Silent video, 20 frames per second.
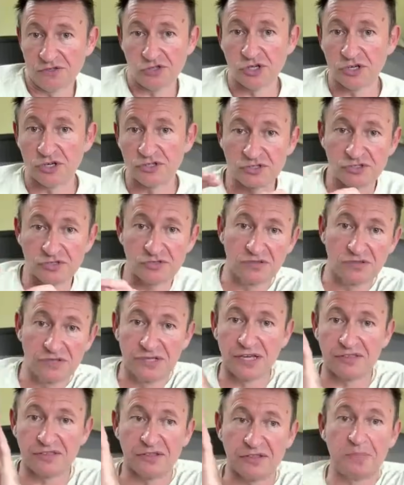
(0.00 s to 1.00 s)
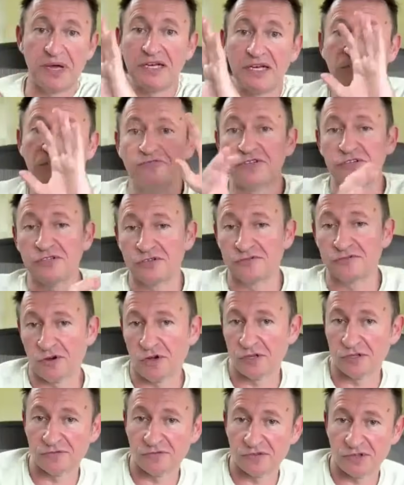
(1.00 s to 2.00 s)
just get the benefit of
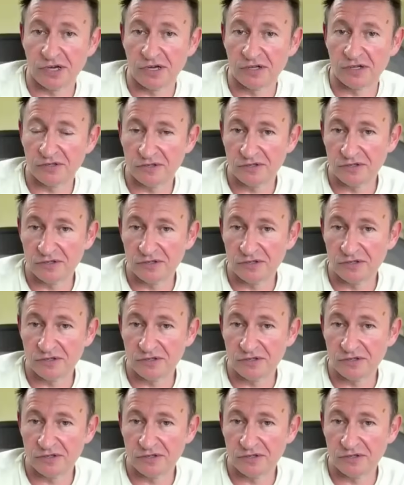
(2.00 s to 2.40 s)
all of that.